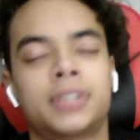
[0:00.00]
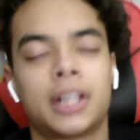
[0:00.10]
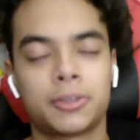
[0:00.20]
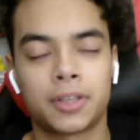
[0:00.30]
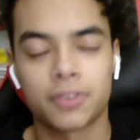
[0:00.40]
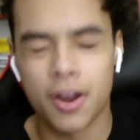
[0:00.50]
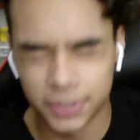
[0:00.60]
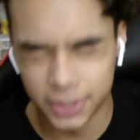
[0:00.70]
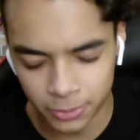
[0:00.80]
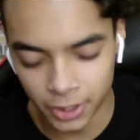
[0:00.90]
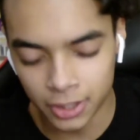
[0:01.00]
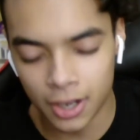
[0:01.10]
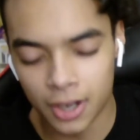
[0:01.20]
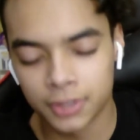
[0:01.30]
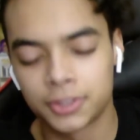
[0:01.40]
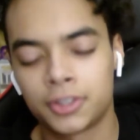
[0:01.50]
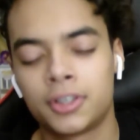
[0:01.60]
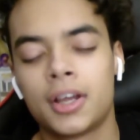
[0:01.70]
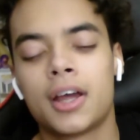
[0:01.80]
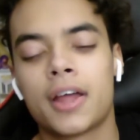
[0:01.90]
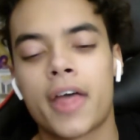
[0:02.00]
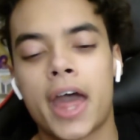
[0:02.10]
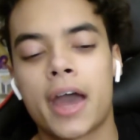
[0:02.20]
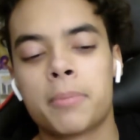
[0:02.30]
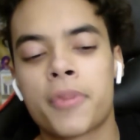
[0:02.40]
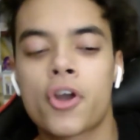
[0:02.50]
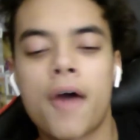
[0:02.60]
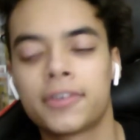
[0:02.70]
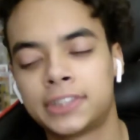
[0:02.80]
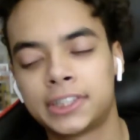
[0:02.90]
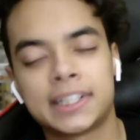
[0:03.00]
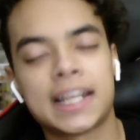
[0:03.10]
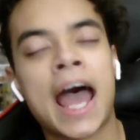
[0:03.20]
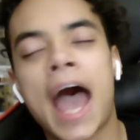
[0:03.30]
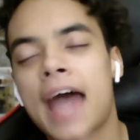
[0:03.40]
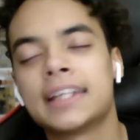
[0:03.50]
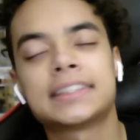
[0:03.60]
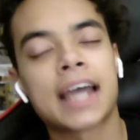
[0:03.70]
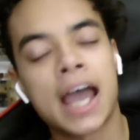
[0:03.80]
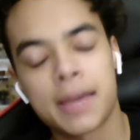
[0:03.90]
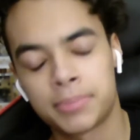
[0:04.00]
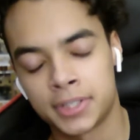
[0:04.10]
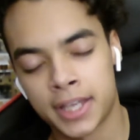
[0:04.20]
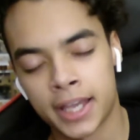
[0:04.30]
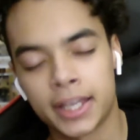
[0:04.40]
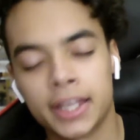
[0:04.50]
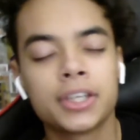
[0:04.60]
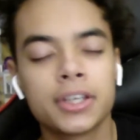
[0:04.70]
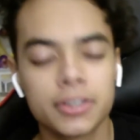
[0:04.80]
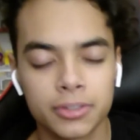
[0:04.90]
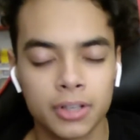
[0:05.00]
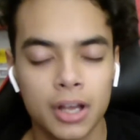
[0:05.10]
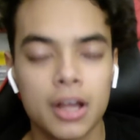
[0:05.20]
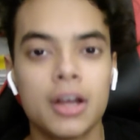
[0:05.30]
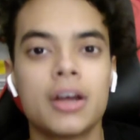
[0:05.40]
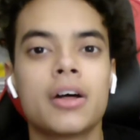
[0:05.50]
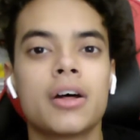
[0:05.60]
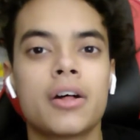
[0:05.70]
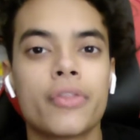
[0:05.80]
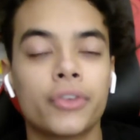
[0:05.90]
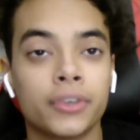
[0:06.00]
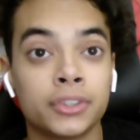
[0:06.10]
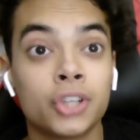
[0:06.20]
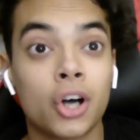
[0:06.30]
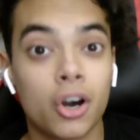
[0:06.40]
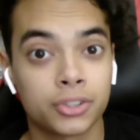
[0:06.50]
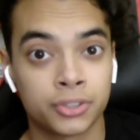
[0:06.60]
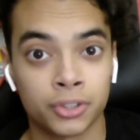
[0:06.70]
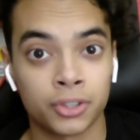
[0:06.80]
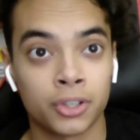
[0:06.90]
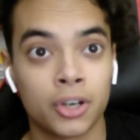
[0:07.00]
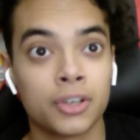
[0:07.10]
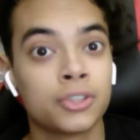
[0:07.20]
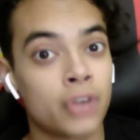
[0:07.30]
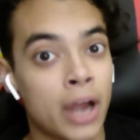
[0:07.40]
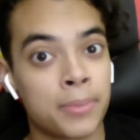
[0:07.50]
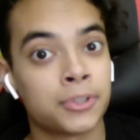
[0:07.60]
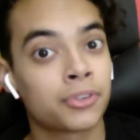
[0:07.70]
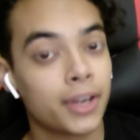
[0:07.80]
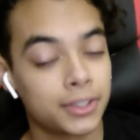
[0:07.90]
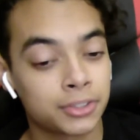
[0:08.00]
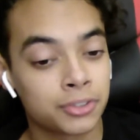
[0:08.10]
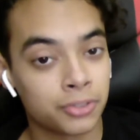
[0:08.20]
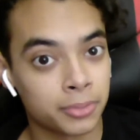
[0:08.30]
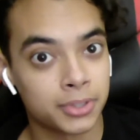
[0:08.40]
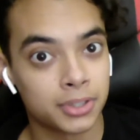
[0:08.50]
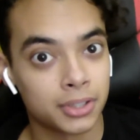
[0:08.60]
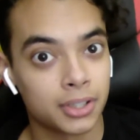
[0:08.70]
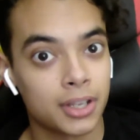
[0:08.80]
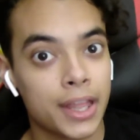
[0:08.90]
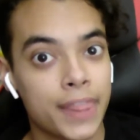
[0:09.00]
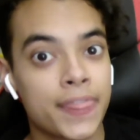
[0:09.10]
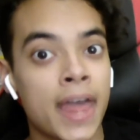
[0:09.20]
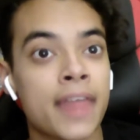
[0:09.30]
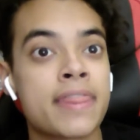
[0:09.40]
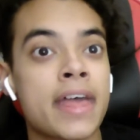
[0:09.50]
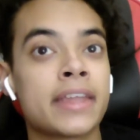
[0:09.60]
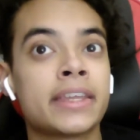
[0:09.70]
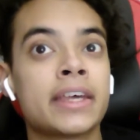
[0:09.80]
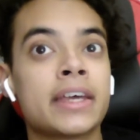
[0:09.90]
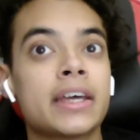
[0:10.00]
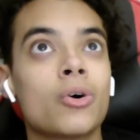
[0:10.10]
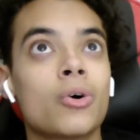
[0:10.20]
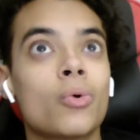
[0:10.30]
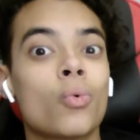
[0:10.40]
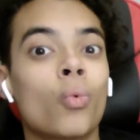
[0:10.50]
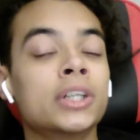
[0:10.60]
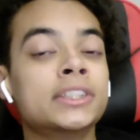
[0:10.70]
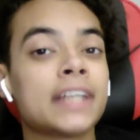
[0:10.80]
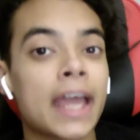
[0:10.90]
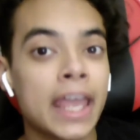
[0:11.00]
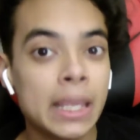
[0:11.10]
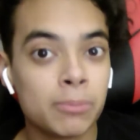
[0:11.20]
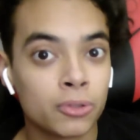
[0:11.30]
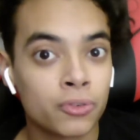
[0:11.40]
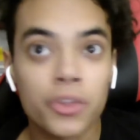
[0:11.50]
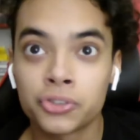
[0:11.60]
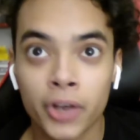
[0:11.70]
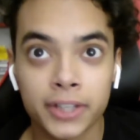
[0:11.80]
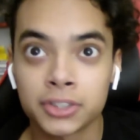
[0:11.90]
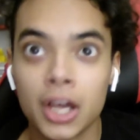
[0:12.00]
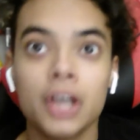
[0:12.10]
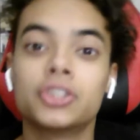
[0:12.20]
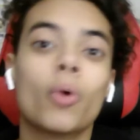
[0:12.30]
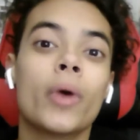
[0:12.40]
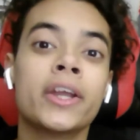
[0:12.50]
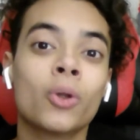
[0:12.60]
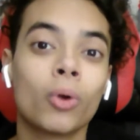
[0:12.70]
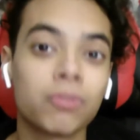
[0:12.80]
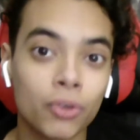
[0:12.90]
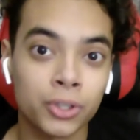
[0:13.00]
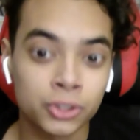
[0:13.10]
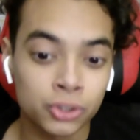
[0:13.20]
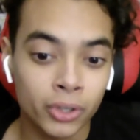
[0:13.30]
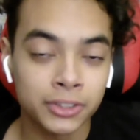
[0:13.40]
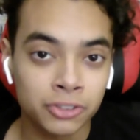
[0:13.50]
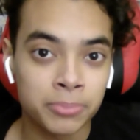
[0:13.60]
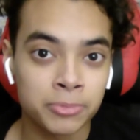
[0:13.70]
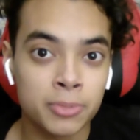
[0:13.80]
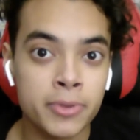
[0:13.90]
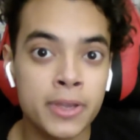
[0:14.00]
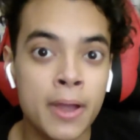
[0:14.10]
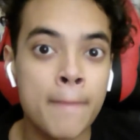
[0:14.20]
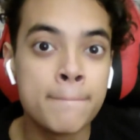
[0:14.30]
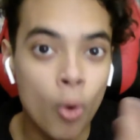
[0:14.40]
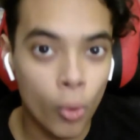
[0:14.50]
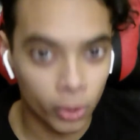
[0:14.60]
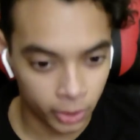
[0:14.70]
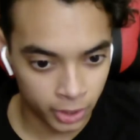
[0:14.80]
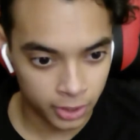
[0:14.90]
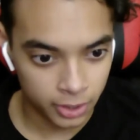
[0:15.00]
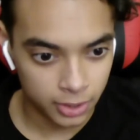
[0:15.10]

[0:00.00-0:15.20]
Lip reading: Sally was having a conversation with the doctor, but the conversation hadn't happened yet until the doctor grabbed the transcript that then was able for the So in order for the transcript to be born,